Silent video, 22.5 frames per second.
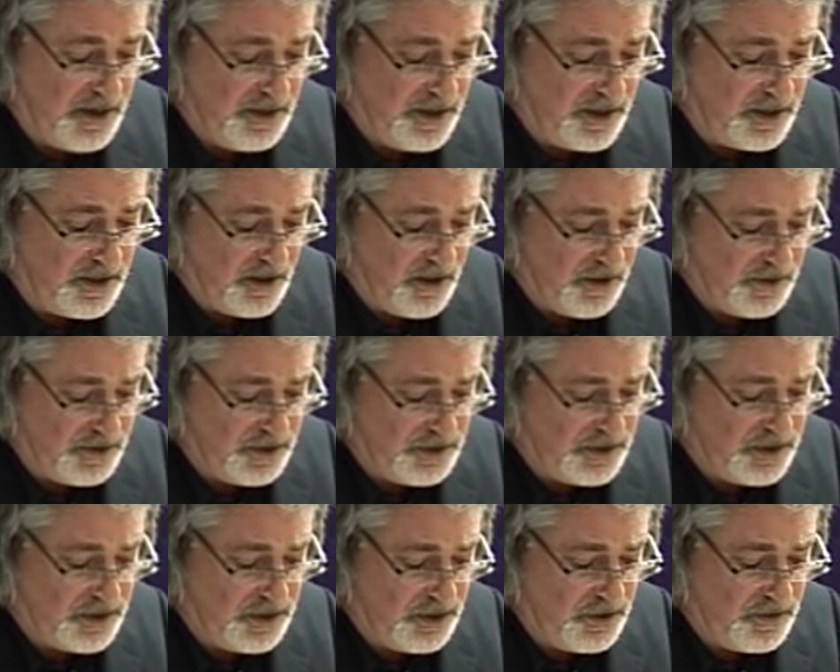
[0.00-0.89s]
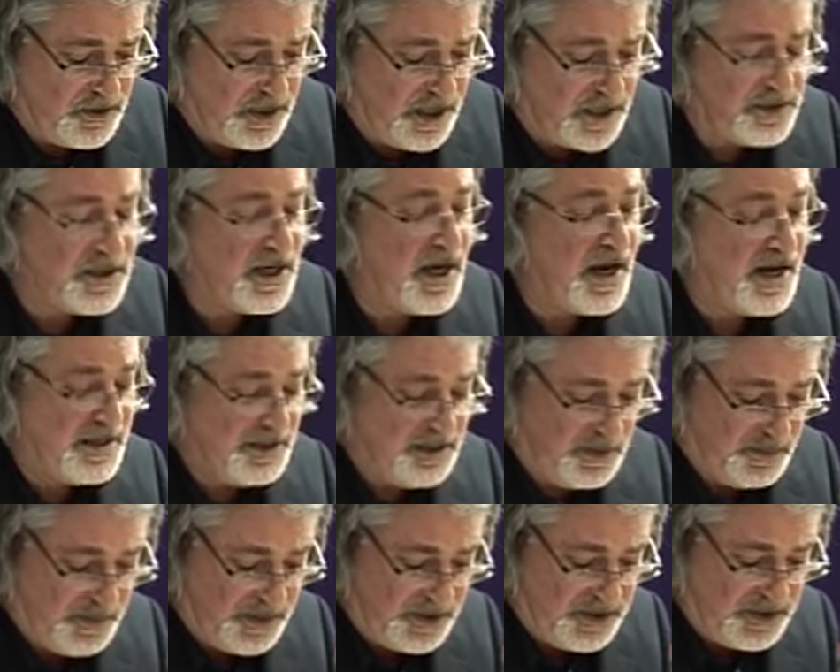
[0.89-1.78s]
that constitute us
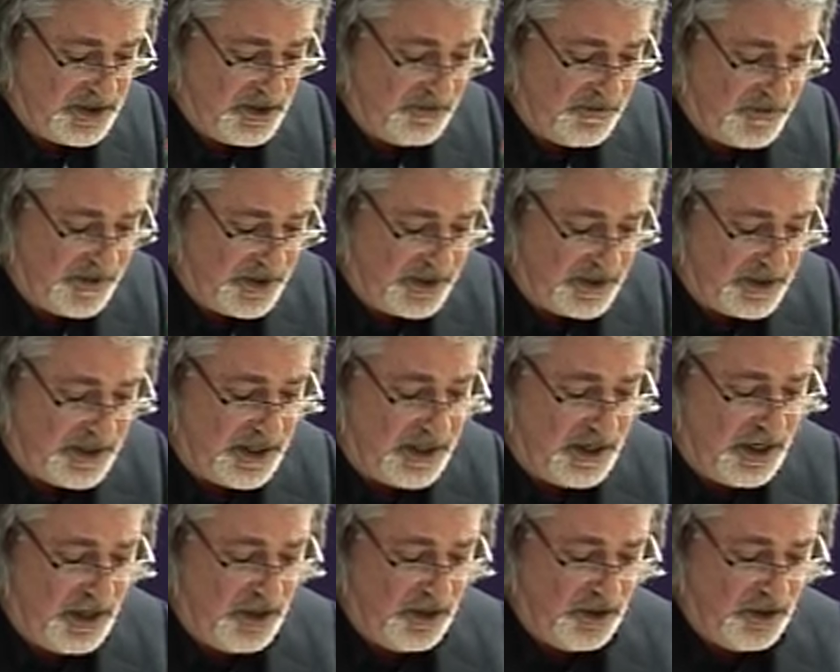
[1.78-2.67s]
as specifically